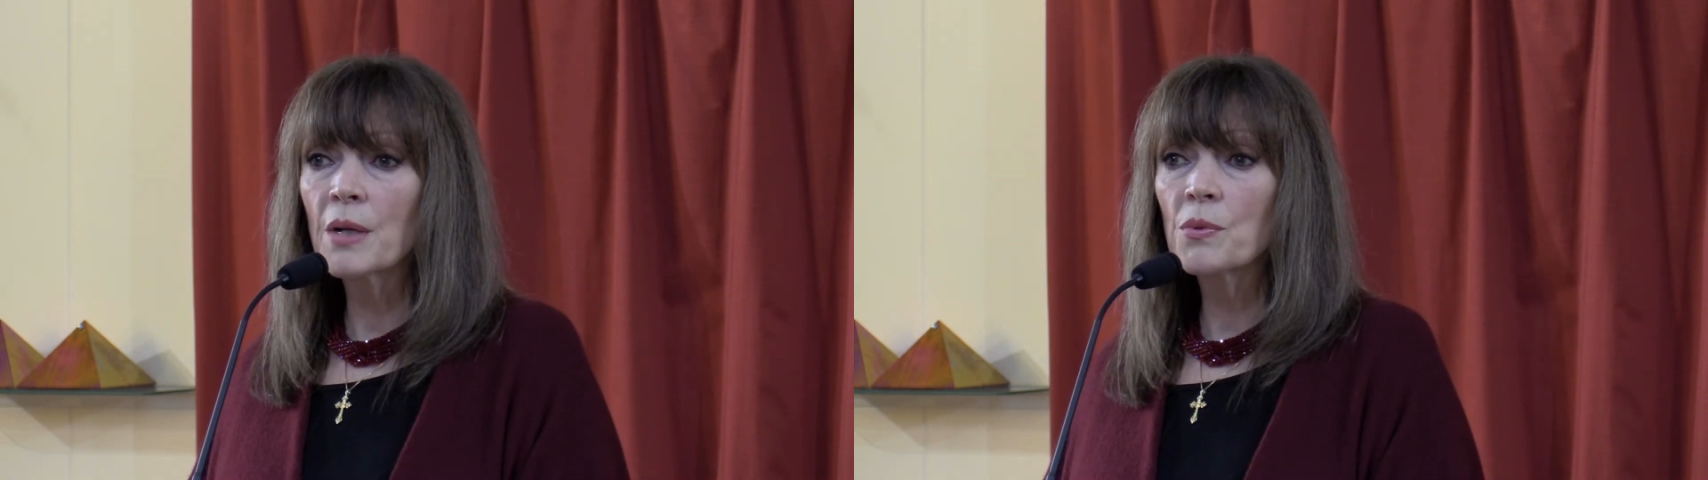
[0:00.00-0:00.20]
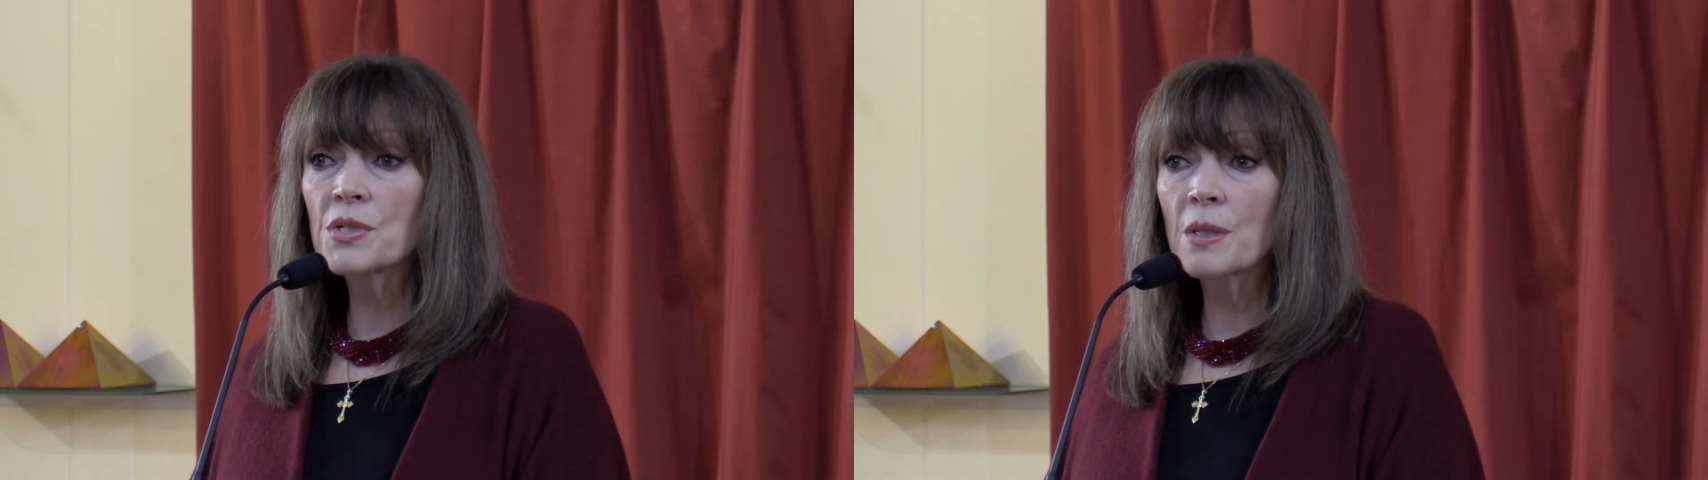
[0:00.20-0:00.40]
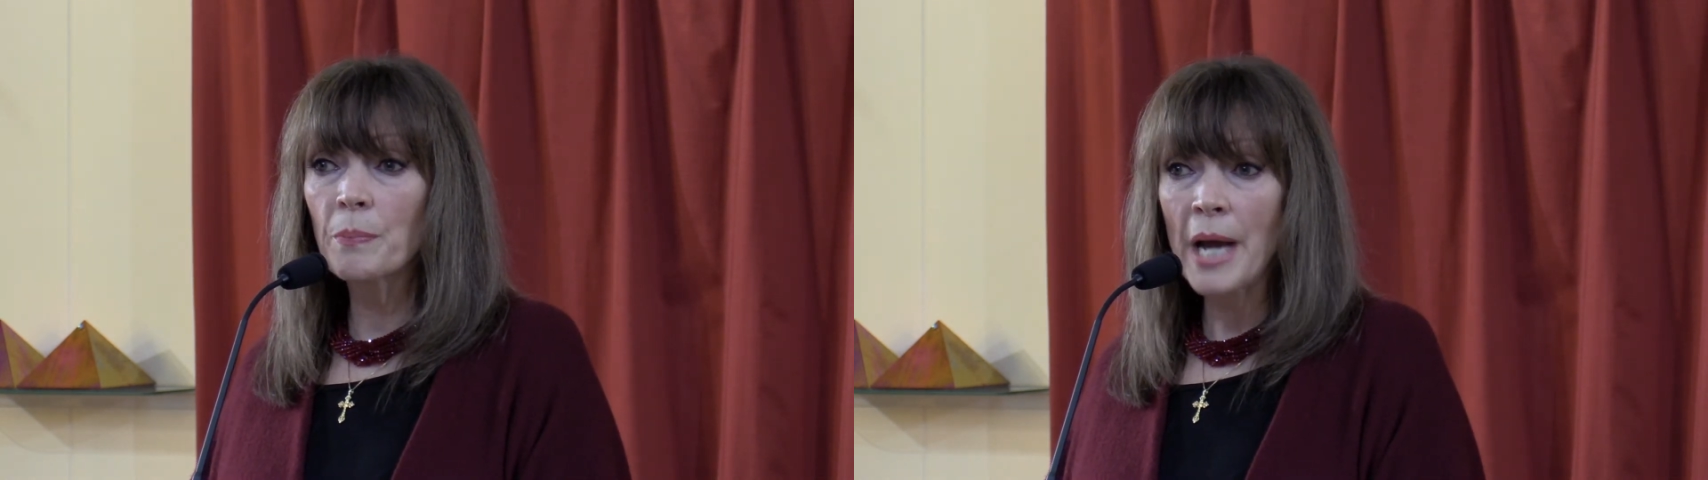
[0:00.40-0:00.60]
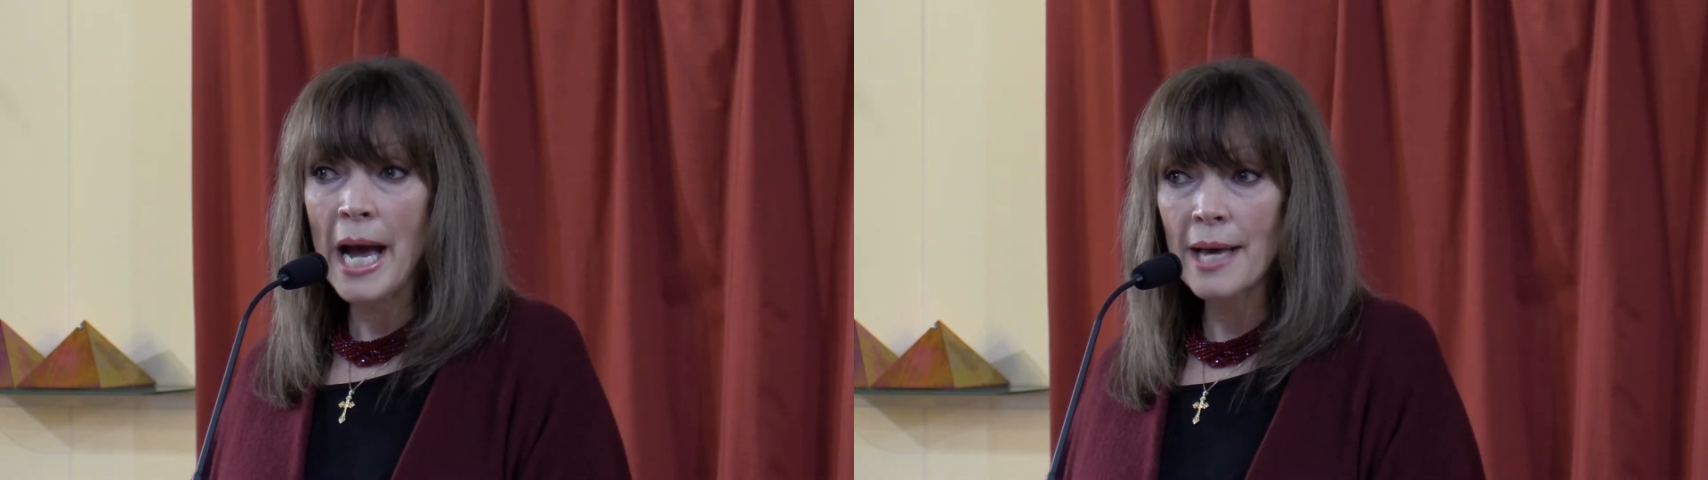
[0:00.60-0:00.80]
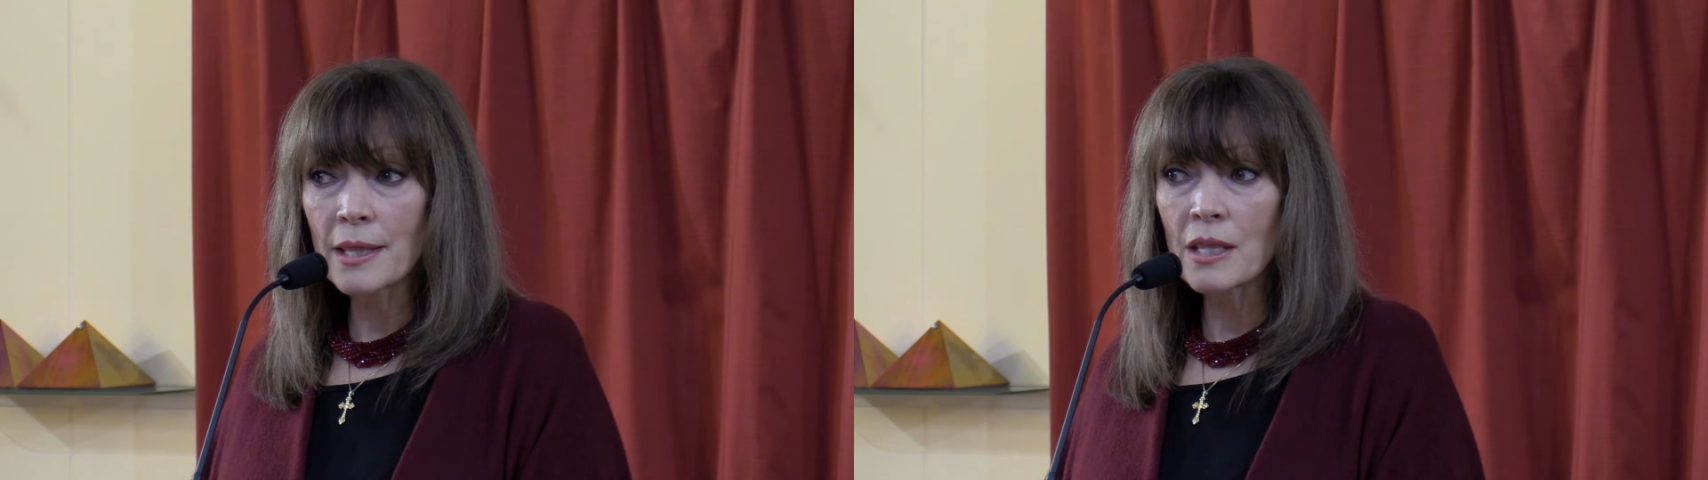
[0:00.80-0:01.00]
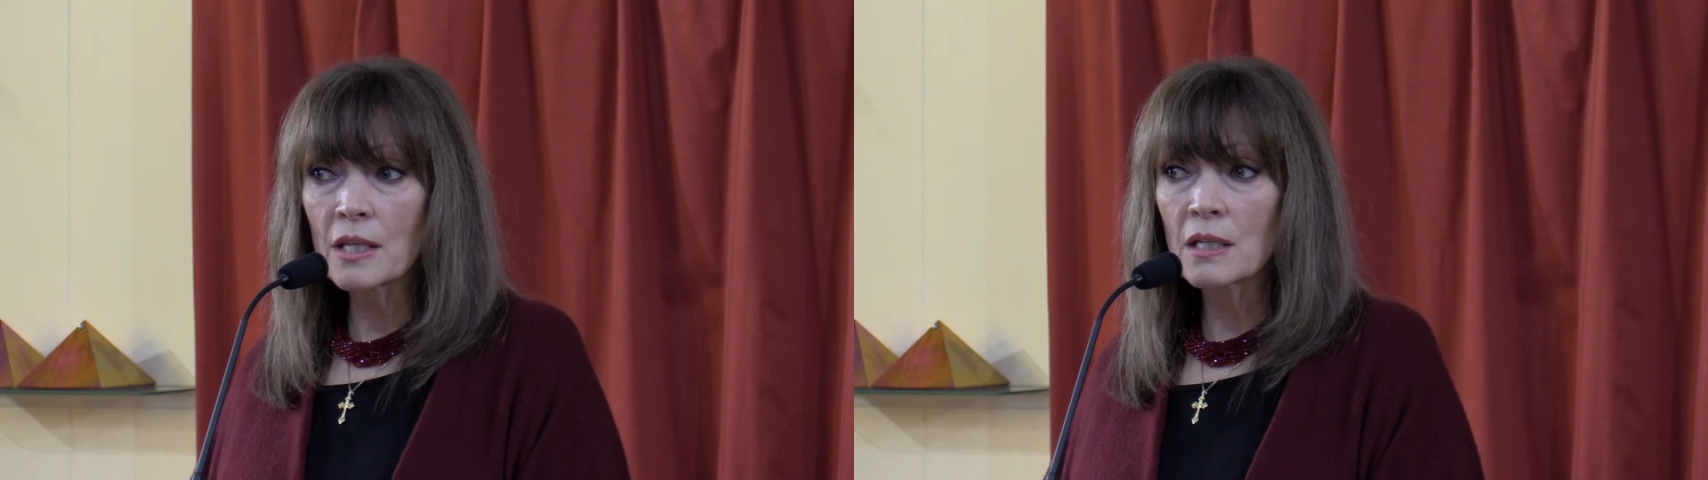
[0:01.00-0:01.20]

it was the path